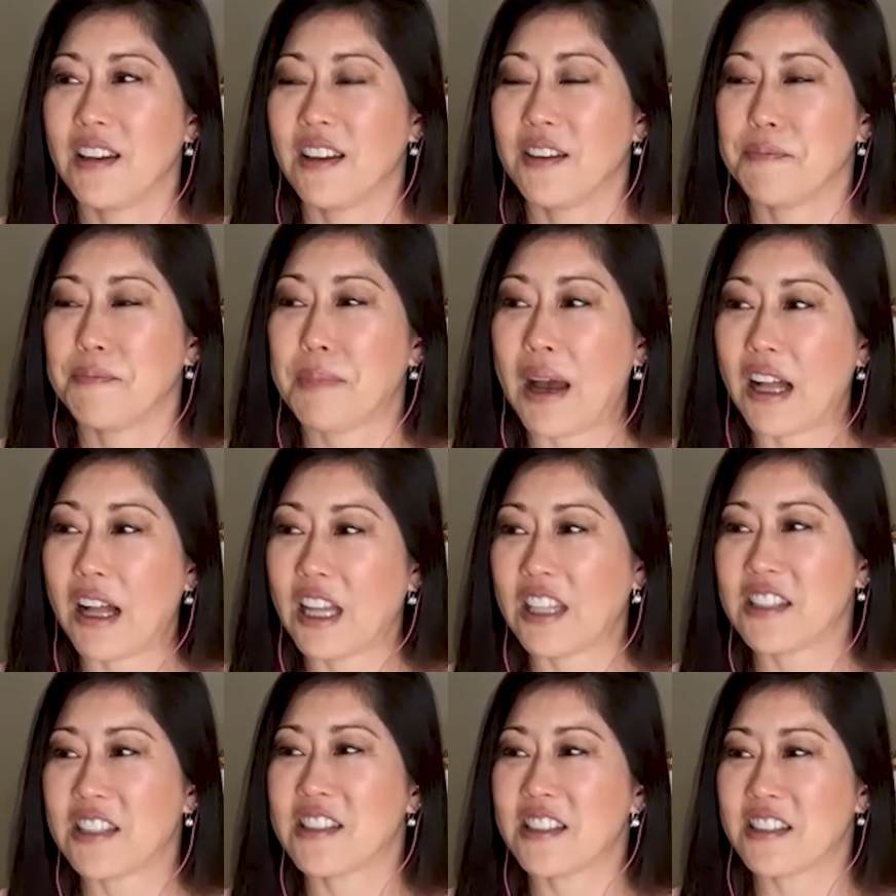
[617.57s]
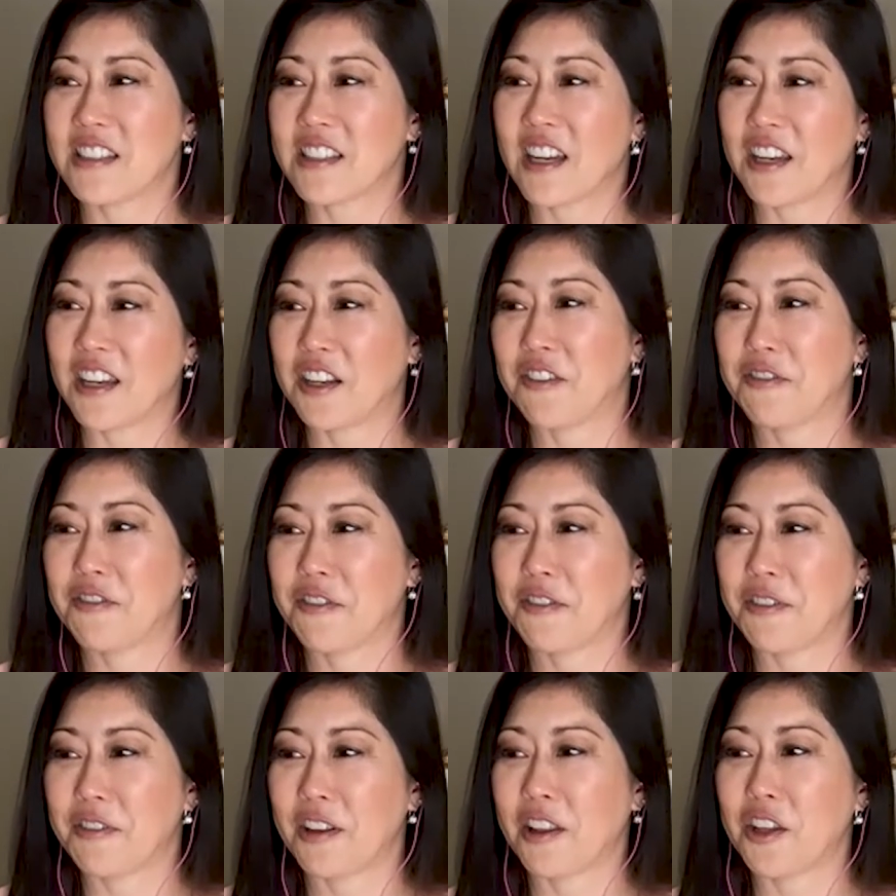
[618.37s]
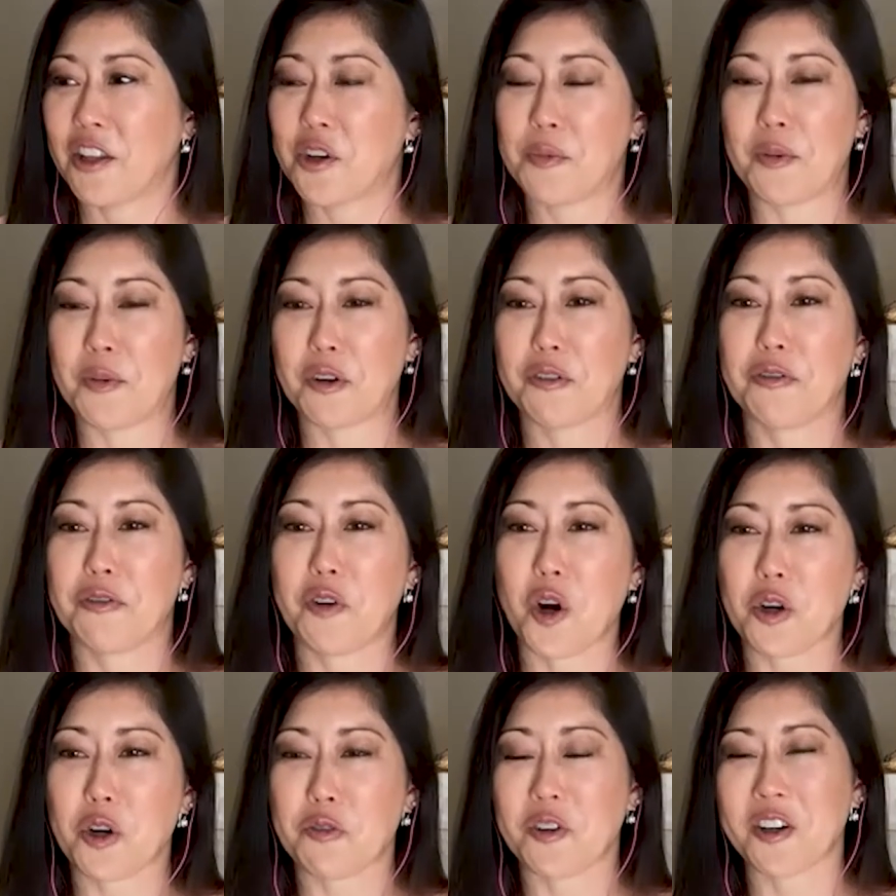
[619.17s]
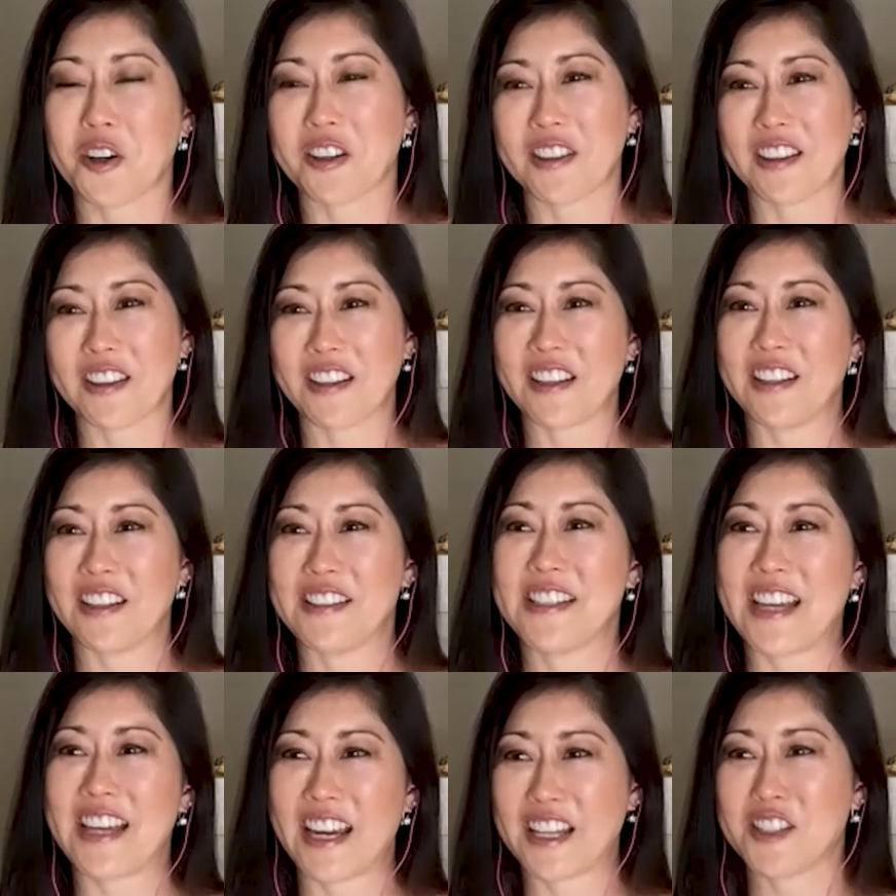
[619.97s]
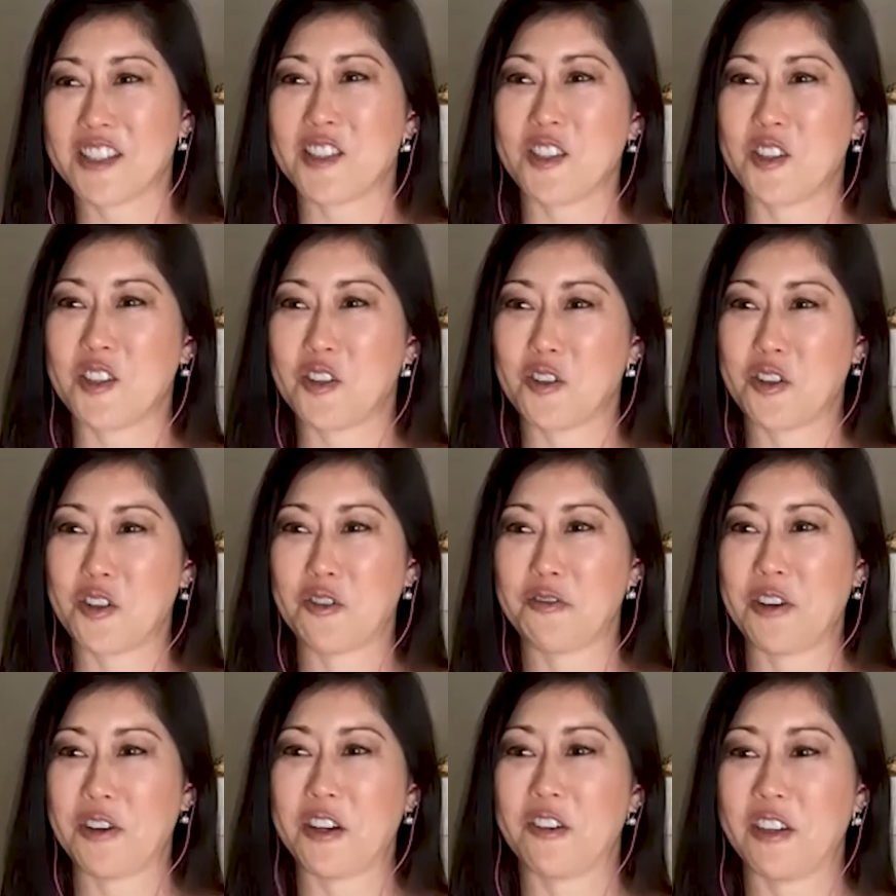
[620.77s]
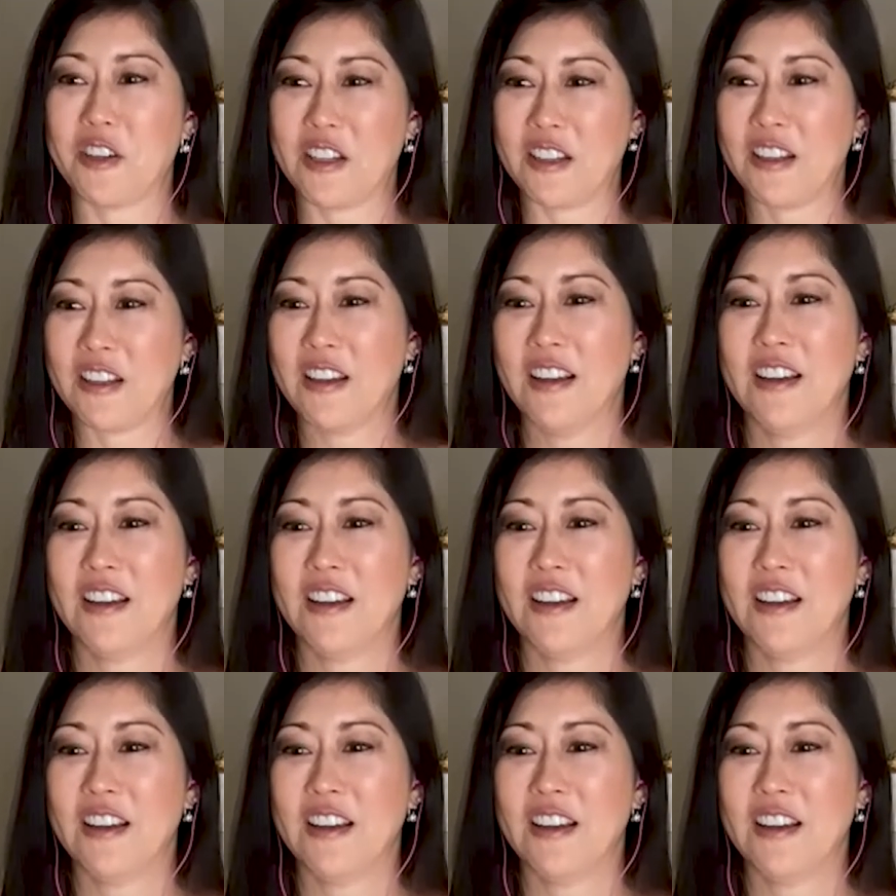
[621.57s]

balance is kind of a little more forward than in dance. You're very,